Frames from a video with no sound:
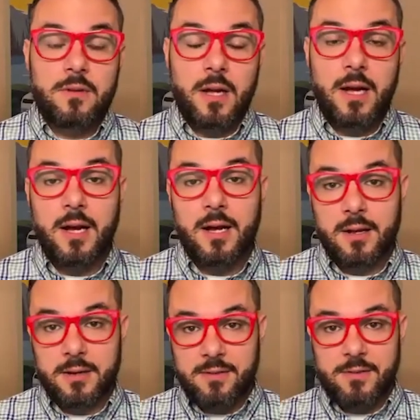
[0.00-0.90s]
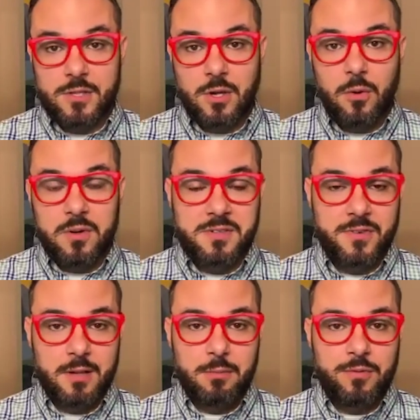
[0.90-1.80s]
Uh, Devin's always
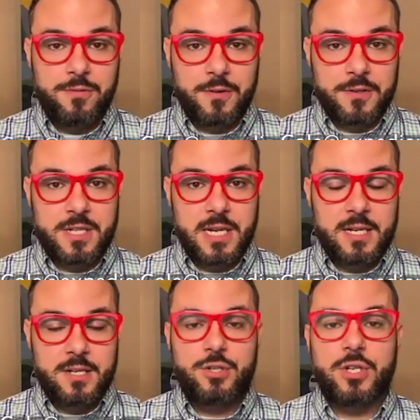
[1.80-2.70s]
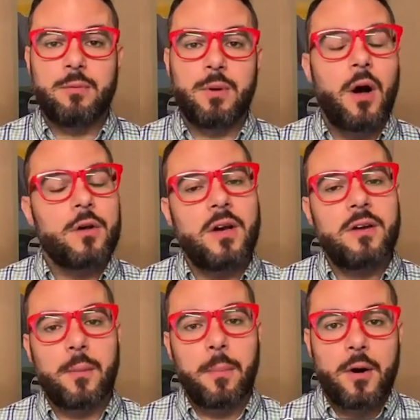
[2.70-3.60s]
available for CNSG. We also
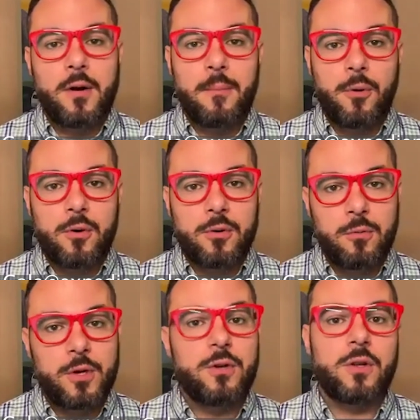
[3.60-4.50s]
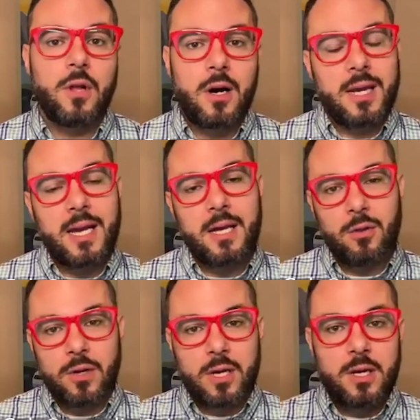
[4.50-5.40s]
have our partner portal where you can log in,
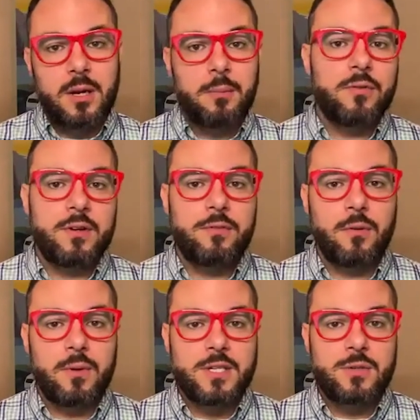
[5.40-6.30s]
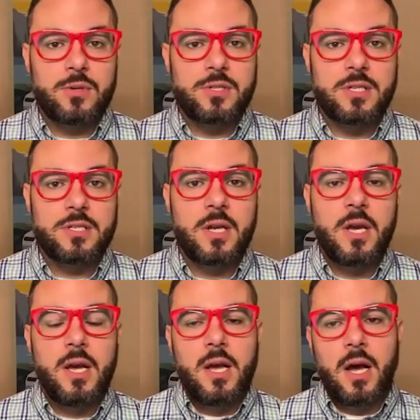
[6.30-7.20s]
look at a number of different resources.
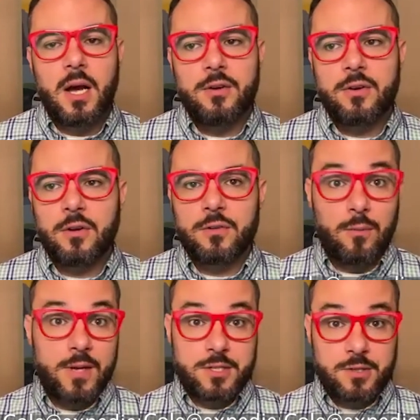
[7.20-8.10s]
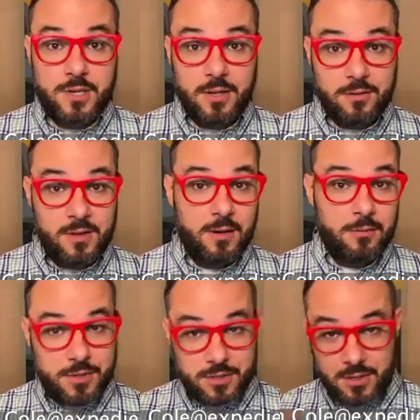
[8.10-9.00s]
Uh, you can also register deals there,
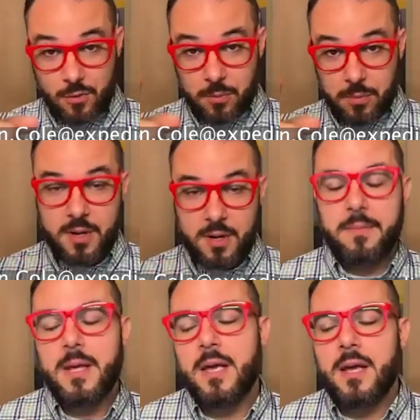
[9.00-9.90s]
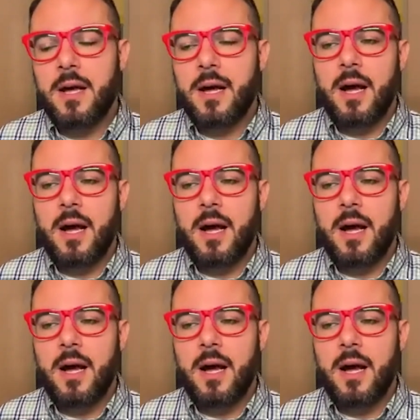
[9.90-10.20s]
which is the cool part. Yeah.